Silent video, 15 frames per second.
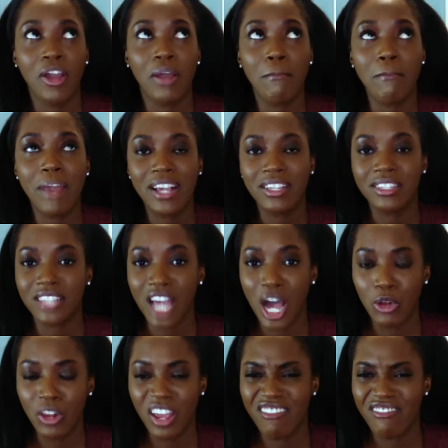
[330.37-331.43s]
it may
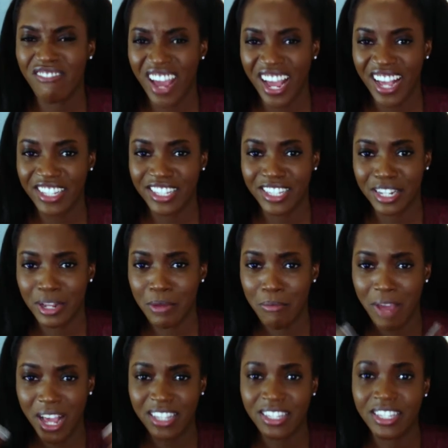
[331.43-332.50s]
sound advanced and it
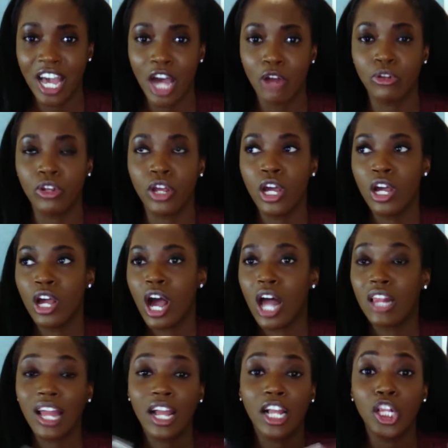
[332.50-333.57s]
may sound
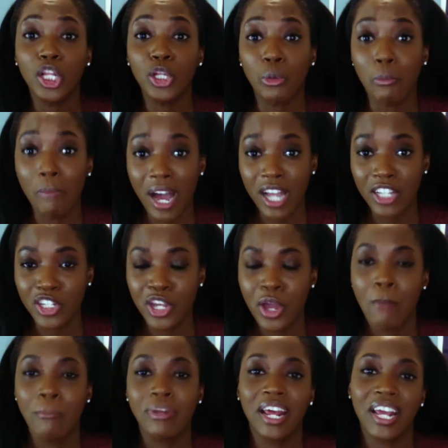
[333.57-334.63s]
like a little much,
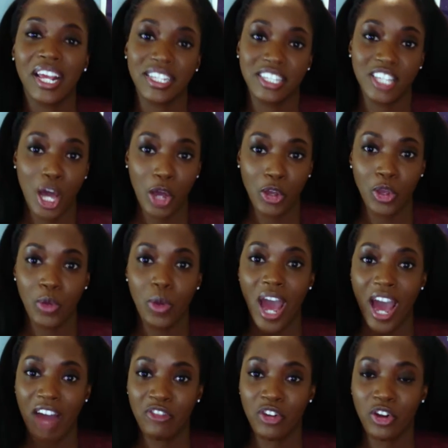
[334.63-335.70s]
but I can tell you,
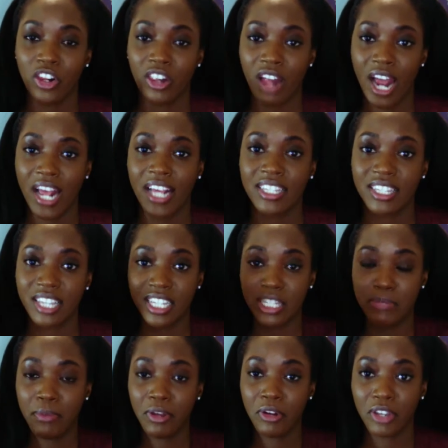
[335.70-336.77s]
after clients
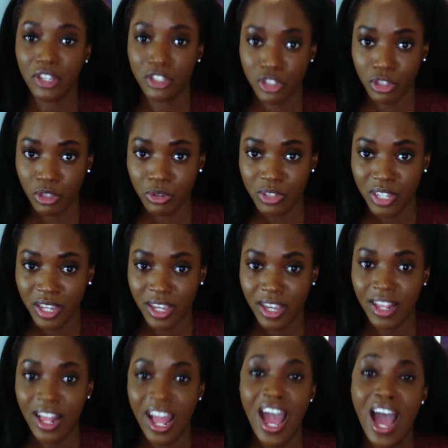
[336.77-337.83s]
experience using
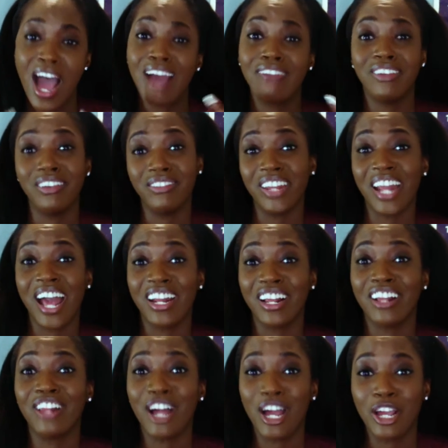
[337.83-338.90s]
it, I've even had a
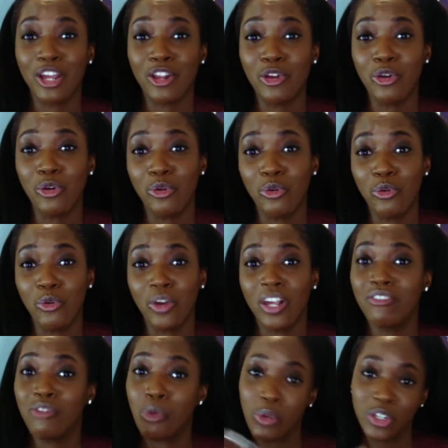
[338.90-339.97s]
client who,
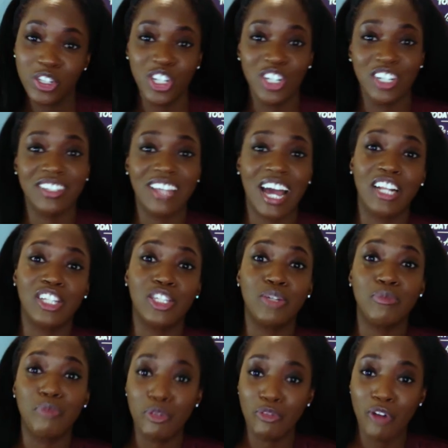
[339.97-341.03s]
even when she decided to
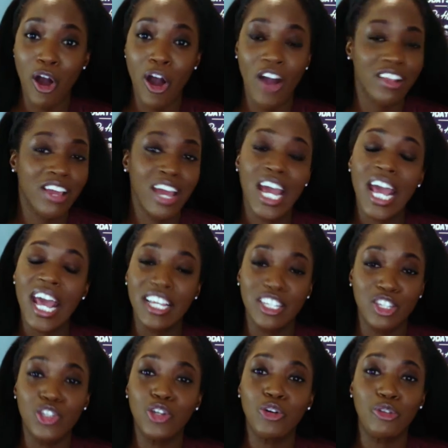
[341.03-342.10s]
move on, is
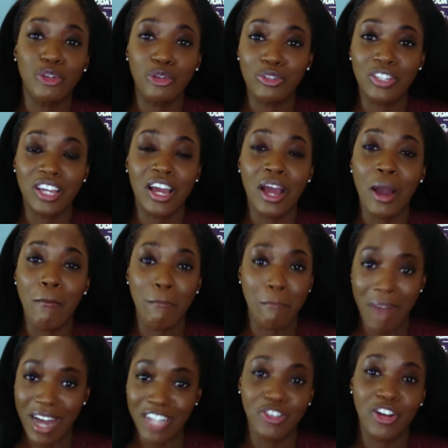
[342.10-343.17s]
still using
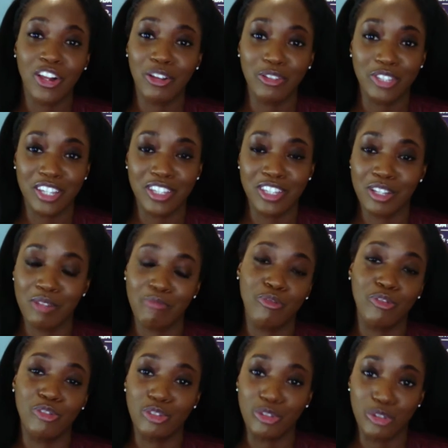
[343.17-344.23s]
my Trello system
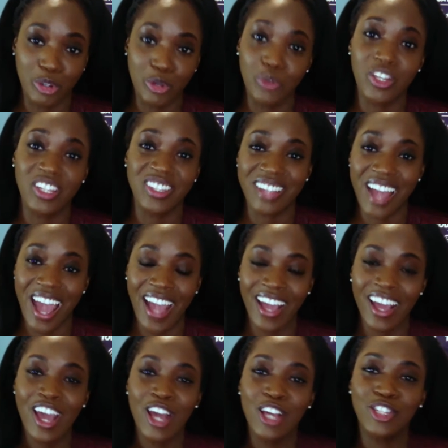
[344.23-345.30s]
to this day.
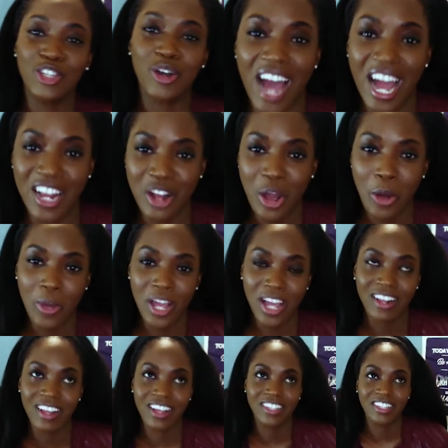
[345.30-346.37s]
So I know
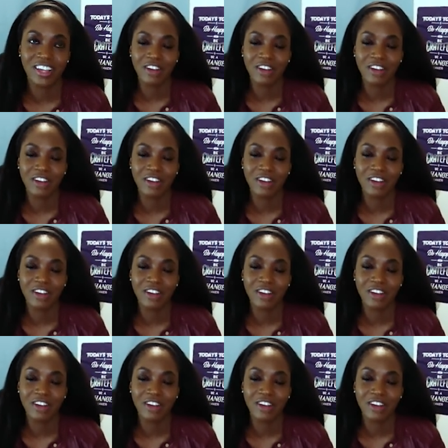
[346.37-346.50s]
it is